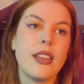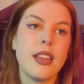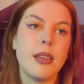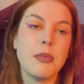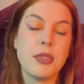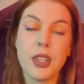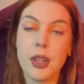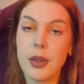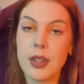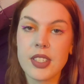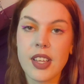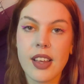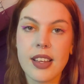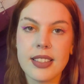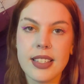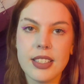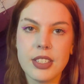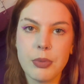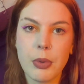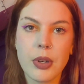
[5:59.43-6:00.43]
I'm so
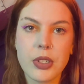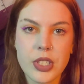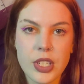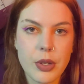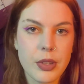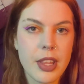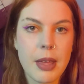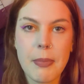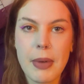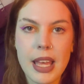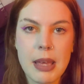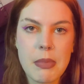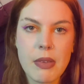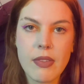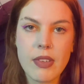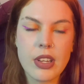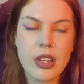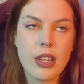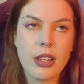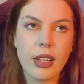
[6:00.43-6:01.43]
excited watching all their baby
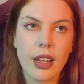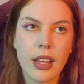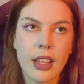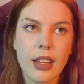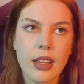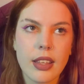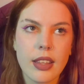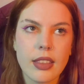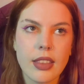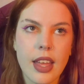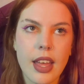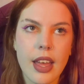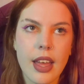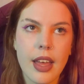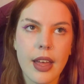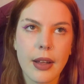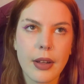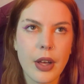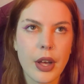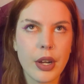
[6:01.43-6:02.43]
videos, like
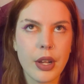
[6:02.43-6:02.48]
their